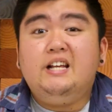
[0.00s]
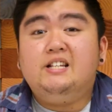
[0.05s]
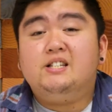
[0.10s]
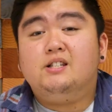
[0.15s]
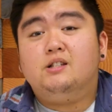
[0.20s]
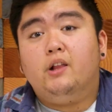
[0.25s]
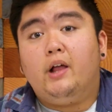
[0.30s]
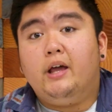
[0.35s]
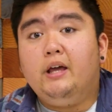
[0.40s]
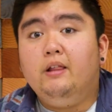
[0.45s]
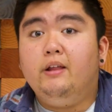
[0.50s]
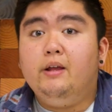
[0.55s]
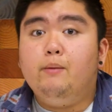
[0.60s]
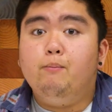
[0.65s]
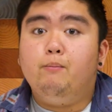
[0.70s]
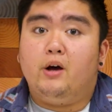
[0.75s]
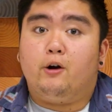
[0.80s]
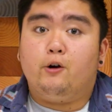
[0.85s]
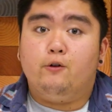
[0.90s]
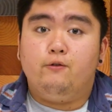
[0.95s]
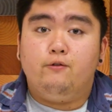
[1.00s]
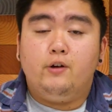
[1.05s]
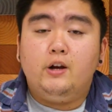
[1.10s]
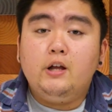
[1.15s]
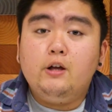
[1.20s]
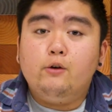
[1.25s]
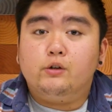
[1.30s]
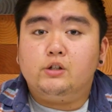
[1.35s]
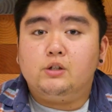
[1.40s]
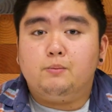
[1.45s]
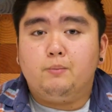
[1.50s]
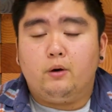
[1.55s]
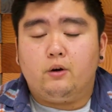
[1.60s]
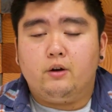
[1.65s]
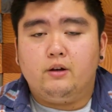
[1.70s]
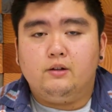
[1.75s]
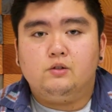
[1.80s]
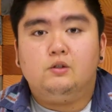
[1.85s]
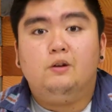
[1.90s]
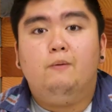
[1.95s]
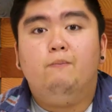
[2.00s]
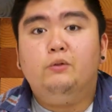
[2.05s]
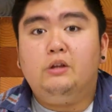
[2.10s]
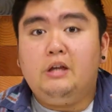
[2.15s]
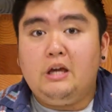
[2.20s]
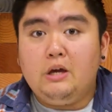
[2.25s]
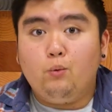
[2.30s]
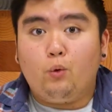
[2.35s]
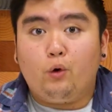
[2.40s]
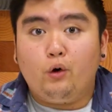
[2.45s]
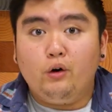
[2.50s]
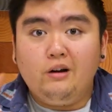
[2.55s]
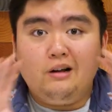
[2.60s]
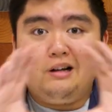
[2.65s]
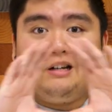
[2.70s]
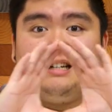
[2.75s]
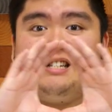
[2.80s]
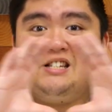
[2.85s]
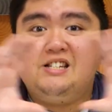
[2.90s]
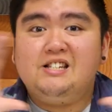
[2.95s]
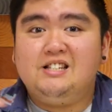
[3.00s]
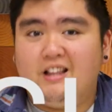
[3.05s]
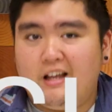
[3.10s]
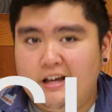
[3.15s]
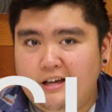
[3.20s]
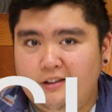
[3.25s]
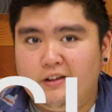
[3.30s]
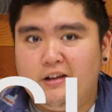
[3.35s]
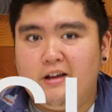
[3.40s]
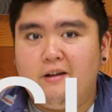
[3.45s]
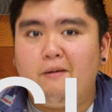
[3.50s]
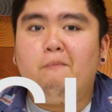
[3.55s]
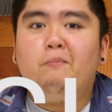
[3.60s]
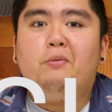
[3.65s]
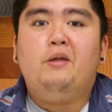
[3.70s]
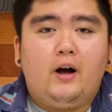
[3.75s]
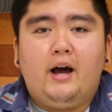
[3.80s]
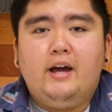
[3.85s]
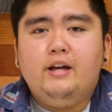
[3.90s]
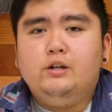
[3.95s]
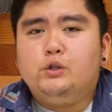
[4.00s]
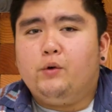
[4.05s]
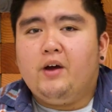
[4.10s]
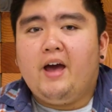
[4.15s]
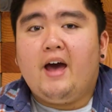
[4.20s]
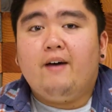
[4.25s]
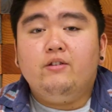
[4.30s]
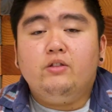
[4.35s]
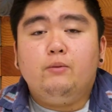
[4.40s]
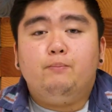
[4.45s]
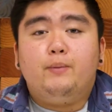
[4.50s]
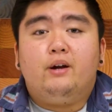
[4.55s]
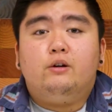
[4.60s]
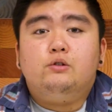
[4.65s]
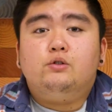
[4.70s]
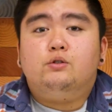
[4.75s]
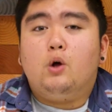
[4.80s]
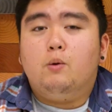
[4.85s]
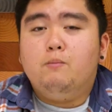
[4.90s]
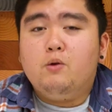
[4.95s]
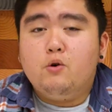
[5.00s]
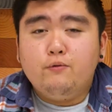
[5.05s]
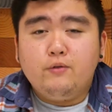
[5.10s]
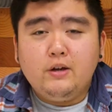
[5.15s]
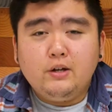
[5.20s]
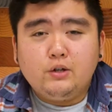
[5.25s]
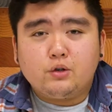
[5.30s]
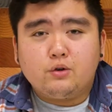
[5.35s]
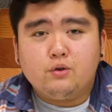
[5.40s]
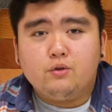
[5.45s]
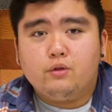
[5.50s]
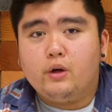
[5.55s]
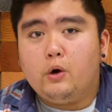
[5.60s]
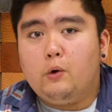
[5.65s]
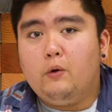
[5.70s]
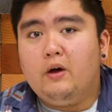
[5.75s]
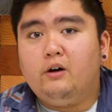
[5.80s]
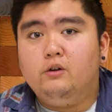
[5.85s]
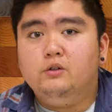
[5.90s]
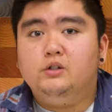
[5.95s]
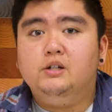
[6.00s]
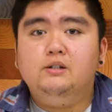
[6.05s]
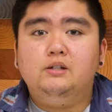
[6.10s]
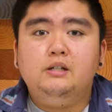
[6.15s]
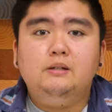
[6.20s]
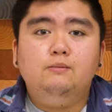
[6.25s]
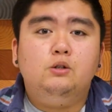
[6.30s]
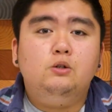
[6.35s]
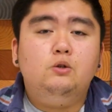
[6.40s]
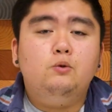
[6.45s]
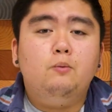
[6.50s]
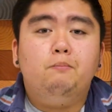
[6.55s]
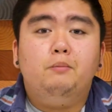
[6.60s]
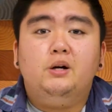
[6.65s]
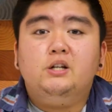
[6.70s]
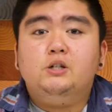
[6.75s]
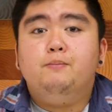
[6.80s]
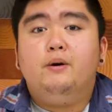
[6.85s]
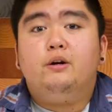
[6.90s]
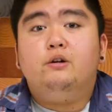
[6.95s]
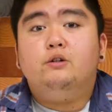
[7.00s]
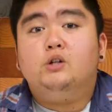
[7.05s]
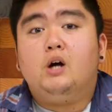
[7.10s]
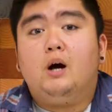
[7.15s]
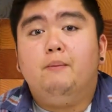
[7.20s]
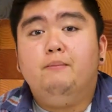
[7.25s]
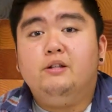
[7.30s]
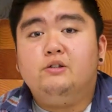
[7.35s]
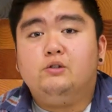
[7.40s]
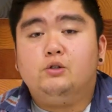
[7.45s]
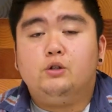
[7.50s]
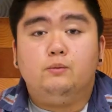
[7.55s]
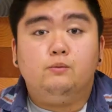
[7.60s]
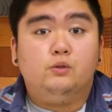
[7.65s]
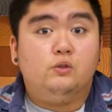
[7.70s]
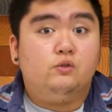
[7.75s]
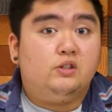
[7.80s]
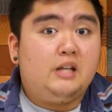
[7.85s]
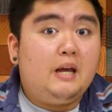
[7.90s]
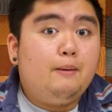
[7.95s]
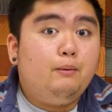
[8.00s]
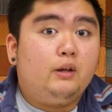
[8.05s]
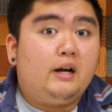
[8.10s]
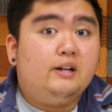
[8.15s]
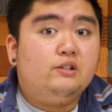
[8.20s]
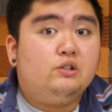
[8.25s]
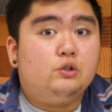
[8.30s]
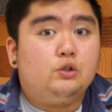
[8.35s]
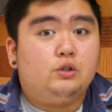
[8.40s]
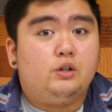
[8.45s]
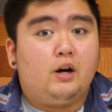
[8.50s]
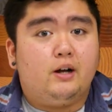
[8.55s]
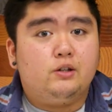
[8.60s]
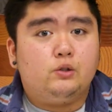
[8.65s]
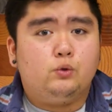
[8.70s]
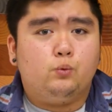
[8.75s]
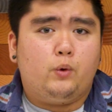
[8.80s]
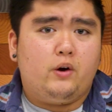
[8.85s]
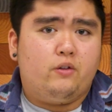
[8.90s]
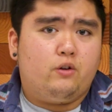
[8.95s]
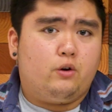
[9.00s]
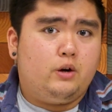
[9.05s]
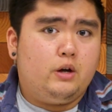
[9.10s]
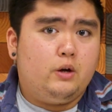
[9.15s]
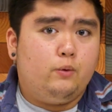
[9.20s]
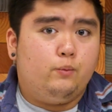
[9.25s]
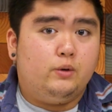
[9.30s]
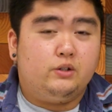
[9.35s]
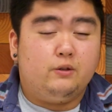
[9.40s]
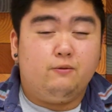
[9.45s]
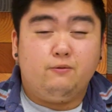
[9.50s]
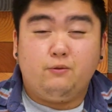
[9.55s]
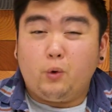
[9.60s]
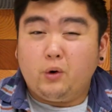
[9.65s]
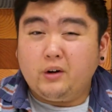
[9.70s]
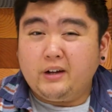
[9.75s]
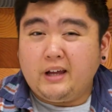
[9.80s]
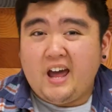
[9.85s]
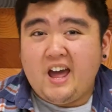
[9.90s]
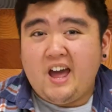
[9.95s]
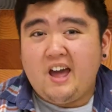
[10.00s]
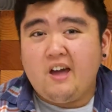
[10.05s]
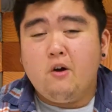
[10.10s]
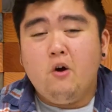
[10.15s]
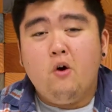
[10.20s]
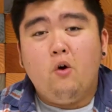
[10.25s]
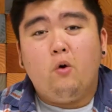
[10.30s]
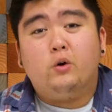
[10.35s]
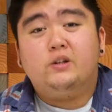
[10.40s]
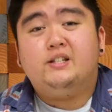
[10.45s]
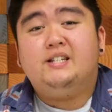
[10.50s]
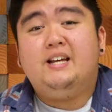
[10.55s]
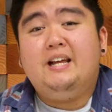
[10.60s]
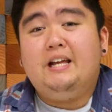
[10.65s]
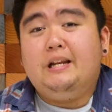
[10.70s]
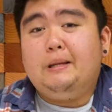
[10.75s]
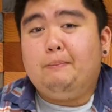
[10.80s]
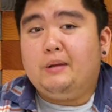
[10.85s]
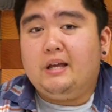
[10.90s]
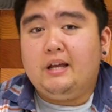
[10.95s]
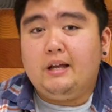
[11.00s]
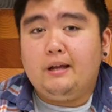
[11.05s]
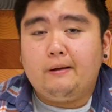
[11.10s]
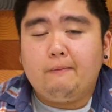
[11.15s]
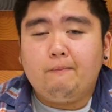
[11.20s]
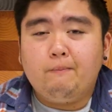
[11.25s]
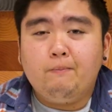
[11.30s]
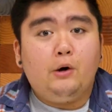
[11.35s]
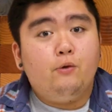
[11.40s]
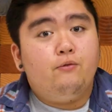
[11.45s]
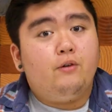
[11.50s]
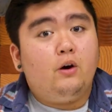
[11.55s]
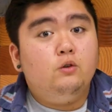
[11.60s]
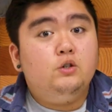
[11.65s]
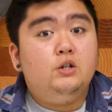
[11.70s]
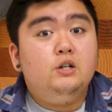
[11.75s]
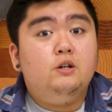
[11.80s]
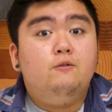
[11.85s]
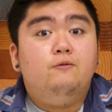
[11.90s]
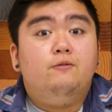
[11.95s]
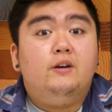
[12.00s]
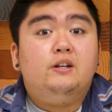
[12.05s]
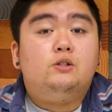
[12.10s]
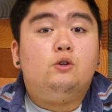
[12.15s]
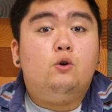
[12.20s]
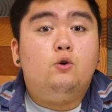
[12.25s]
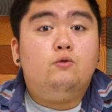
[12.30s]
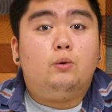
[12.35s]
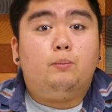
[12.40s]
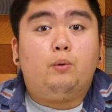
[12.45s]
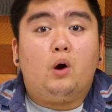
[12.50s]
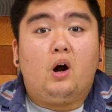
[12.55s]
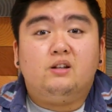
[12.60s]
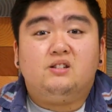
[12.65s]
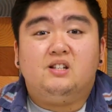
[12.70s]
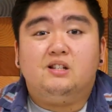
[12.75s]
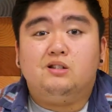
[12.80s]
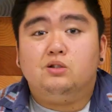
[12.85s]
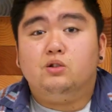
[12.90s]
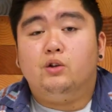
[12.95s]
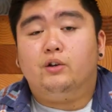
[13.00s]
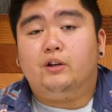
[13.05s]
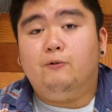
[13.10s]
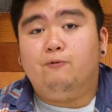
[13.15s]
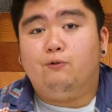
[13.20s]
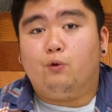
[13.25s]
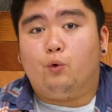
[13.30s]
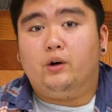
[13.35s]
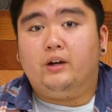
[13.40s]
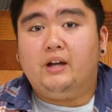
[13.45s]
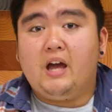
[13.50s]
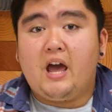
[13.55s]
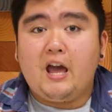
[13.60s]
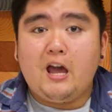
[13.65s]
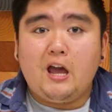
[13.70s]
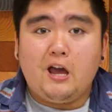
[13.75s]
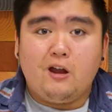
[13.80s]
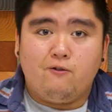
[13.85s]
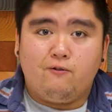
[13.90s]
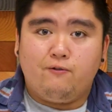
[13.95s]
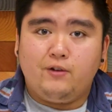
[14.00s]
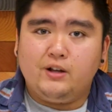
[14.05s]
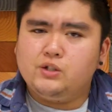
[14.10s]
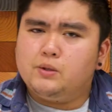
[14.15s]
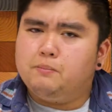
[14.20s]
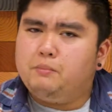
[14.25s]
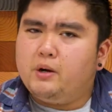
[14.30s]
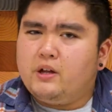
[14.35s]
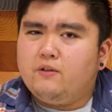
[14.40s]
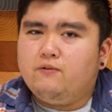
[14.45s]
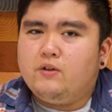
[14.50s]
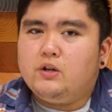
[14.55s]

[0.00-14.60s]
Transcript: a slightly better video experience. Keyword, slightly. I enjoy having the better slow-mo feature, though LG seemed to do a much better job in terms of stabilizing shots, whether it was in 4K or 1080p. Now, if LG could fix the overprocessed look in 4K and fix the muddy